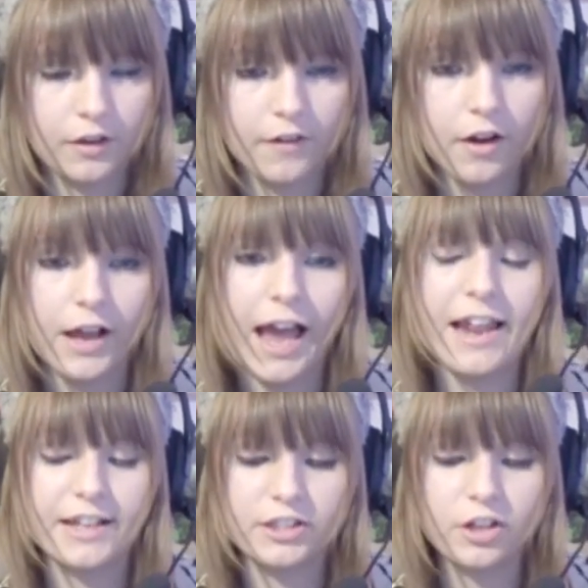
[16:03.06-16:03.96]
Oh,
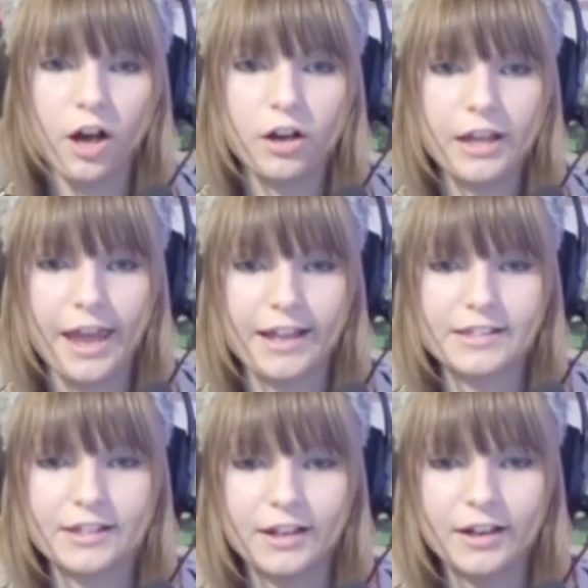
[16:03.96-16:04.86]
Alex, you're on
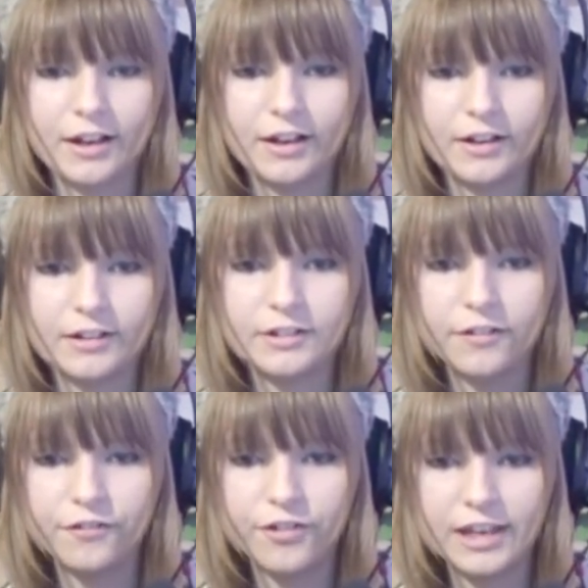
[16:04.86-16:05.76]
it. You're
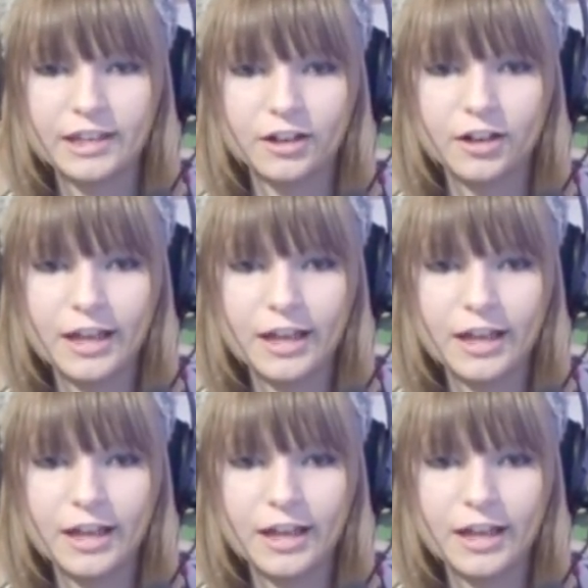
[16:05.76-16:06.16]
freaking on